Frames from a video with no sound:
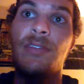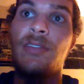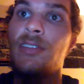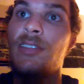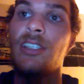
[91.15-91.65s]

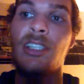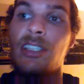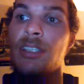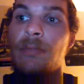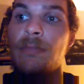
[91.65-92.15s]

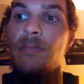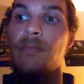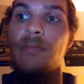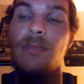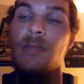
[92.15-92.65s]
Nothing
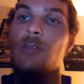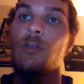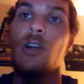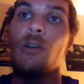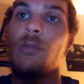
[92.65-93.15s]

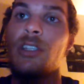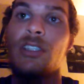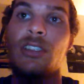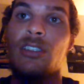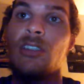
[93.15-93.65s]
wrong with
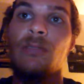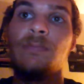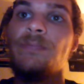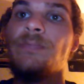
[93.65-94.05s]
this song.